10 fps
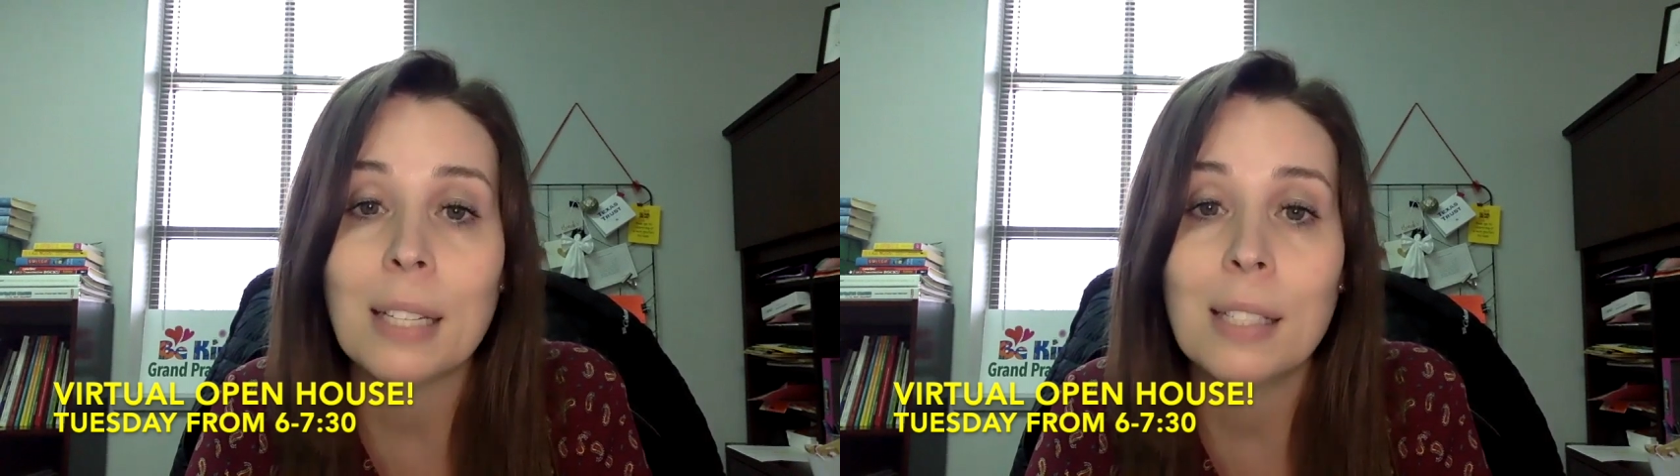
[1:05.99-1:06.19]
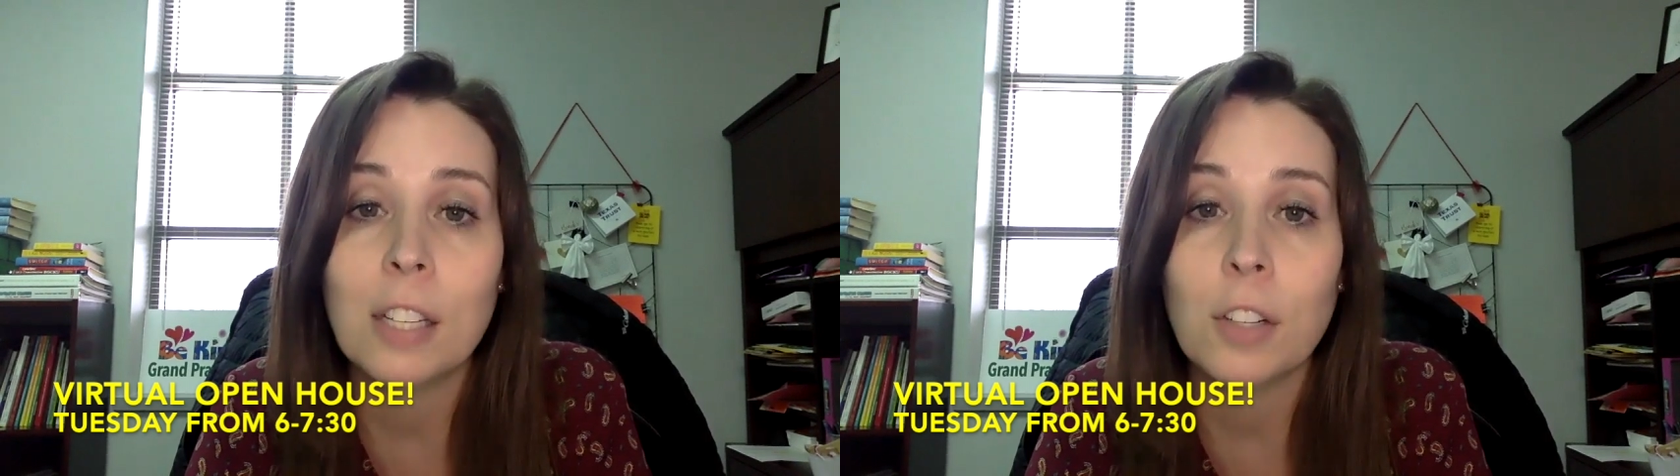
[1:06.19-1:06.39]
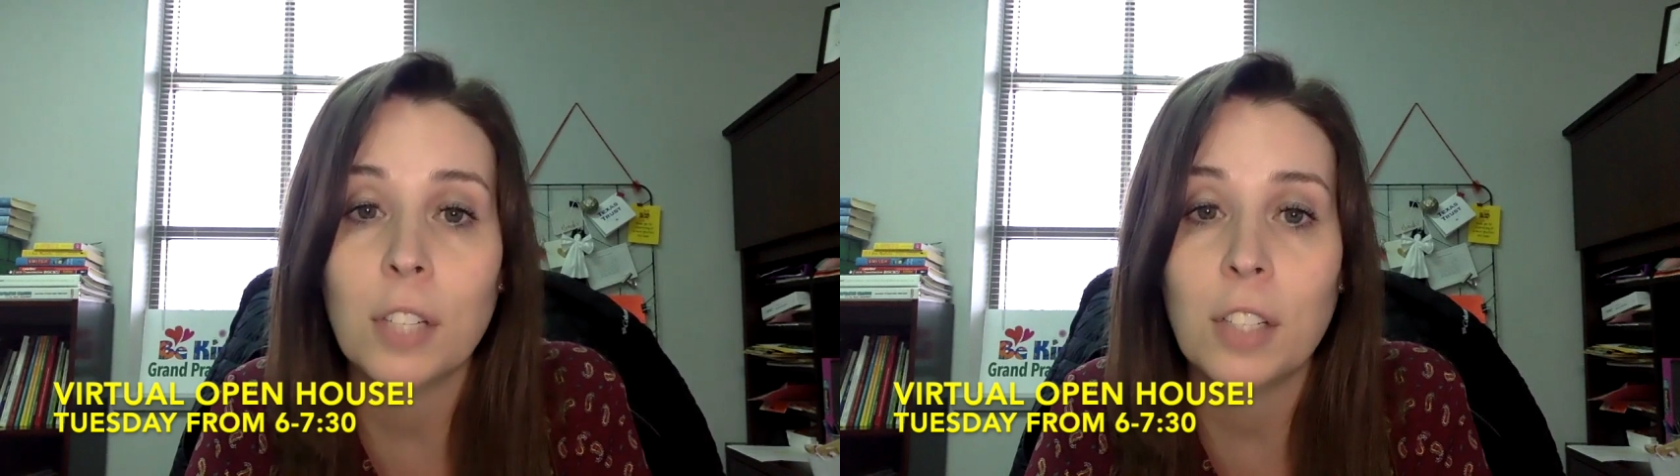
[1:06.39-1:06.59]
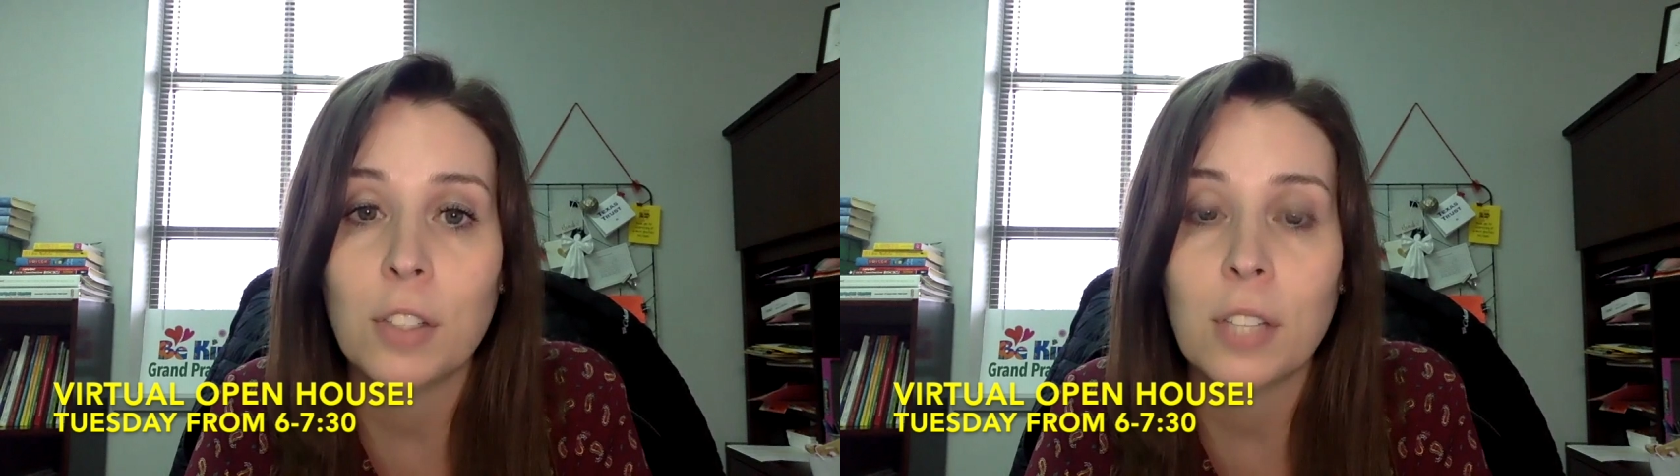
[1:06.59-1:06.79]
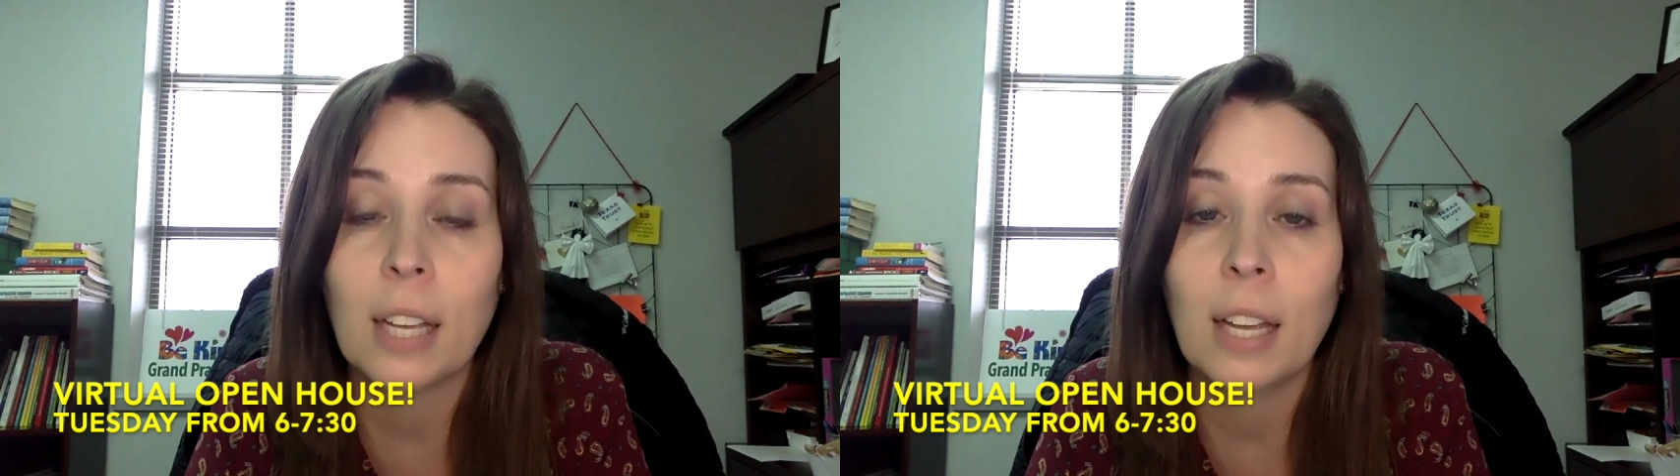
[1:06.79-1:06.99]
can see your
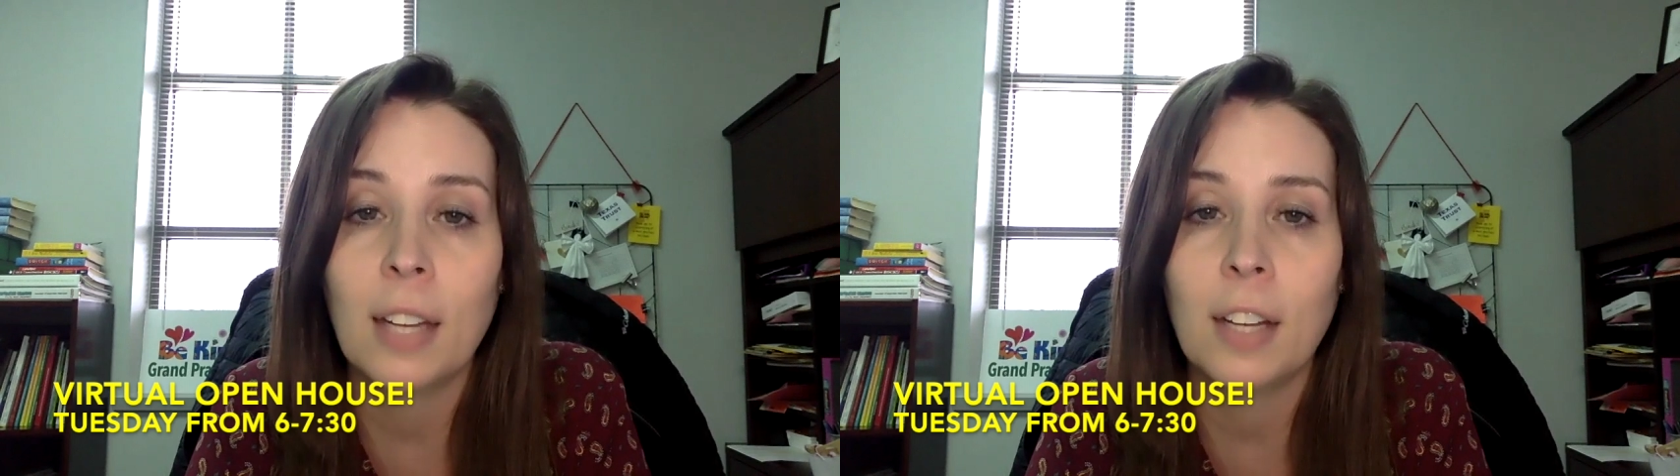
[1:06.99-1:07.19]
teachers again